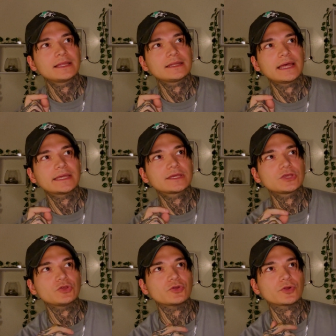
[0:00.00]
like
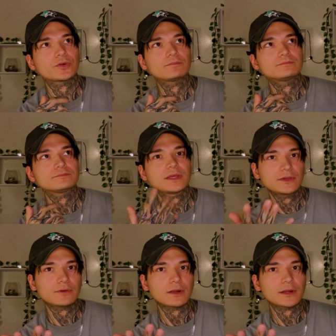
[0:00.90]
you're
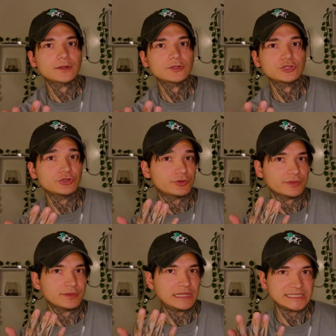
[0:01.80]
Eeyore. You're
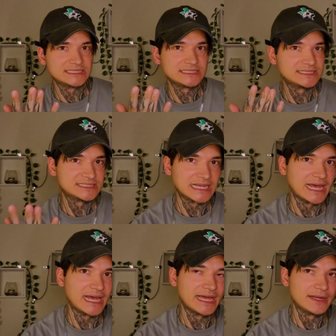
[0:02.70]
this
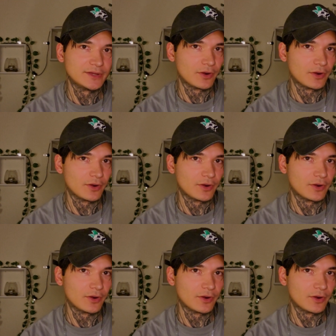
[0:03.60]
sad